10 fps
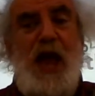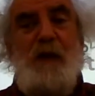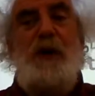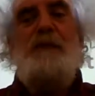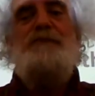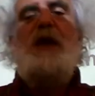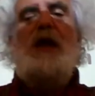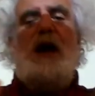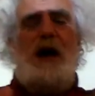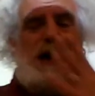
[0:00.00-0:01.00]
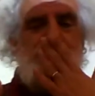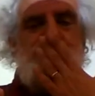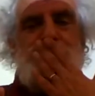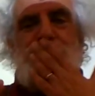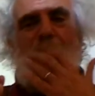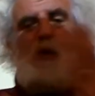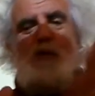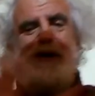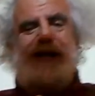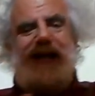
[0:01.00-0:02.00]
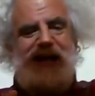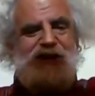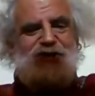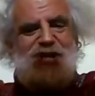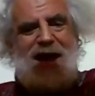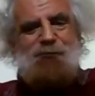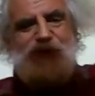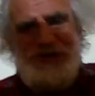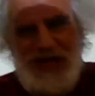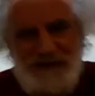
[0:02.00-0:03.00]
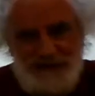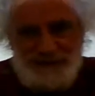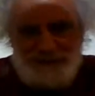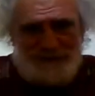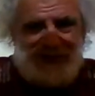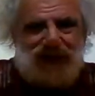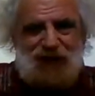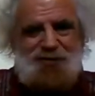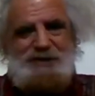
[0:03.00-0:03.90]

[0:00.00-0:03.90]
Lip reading: But we're going to get into Chapter 7, which